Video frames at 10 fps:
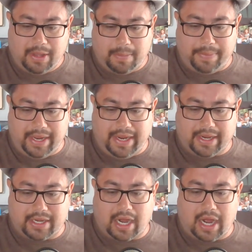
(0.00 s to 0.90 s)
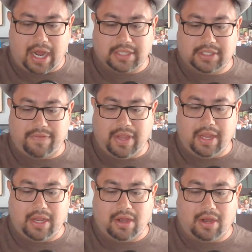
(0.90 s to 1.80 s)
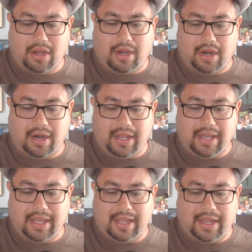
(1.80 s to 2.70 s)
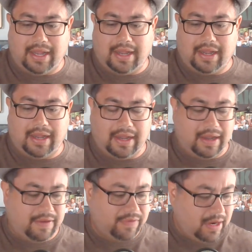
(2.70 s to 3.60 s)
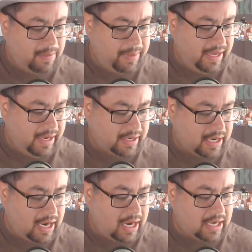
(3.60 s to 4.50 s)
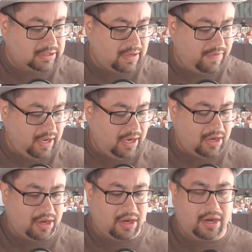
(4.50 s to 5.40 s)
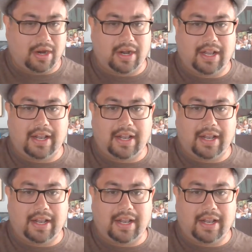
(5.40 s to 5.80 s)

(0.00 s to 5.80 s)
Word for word: Because of your love, because of your